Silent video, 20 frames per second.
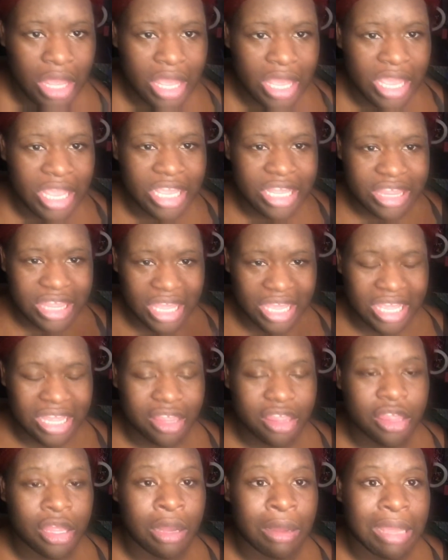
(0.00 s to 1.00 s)
He said, if
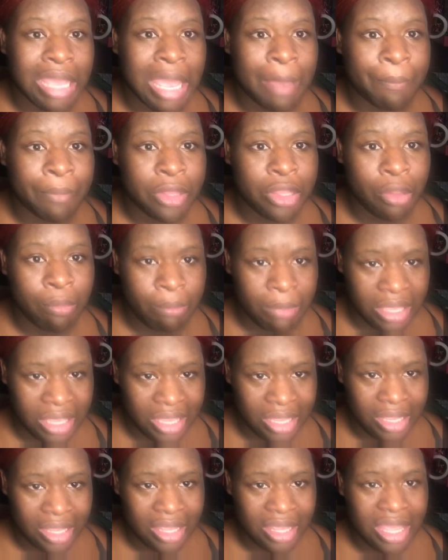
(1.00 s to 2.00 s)
something happened to
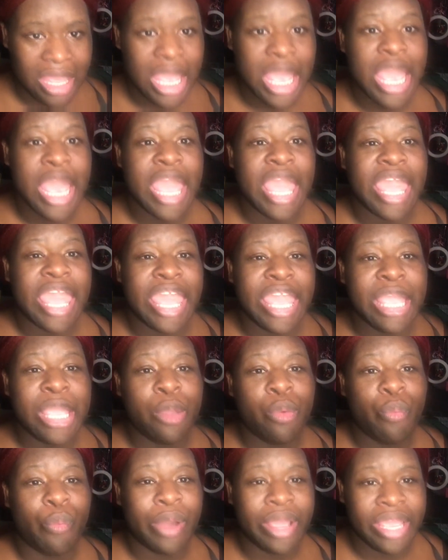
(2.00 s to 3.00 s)
me, he
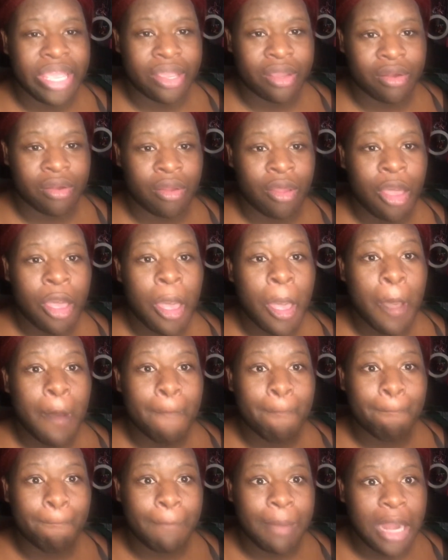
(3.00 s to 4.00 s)
will
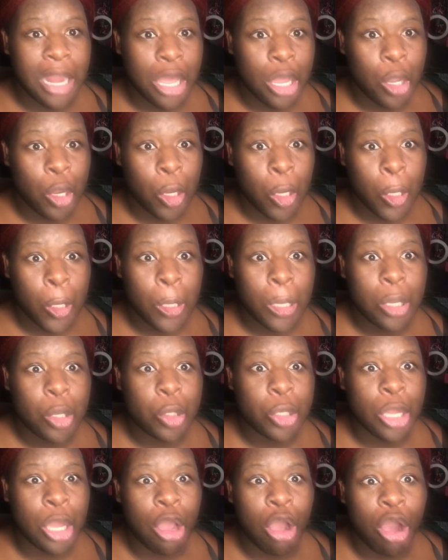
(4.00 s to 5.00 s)
blow
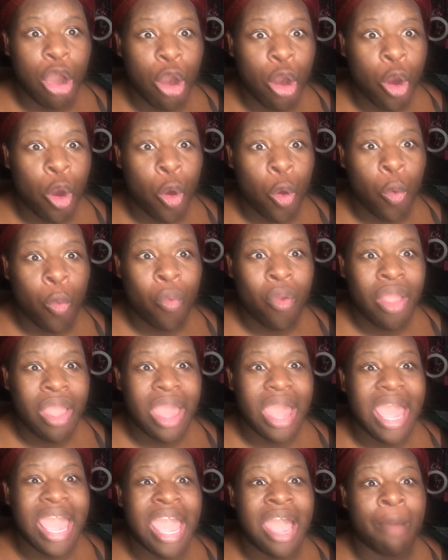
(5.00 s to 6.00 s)
the whole
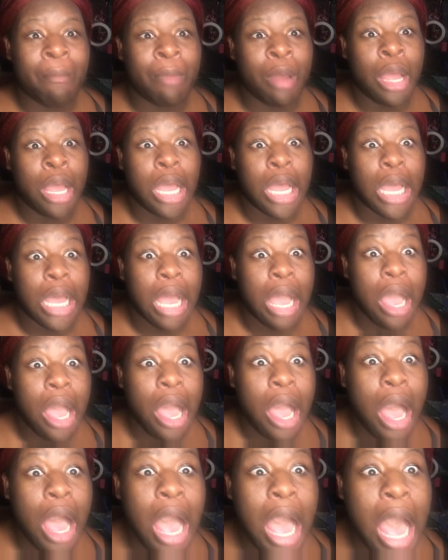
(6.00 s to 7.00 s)
ammo
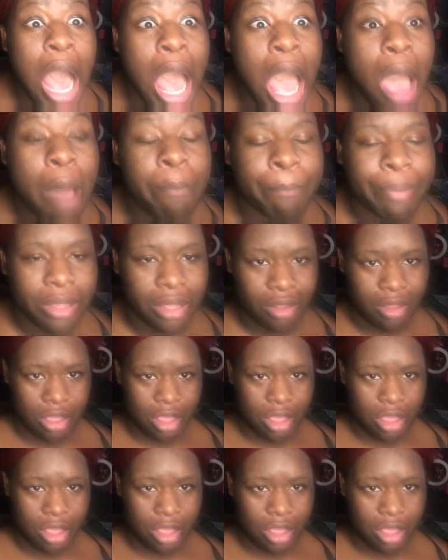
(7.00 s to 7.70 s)
up.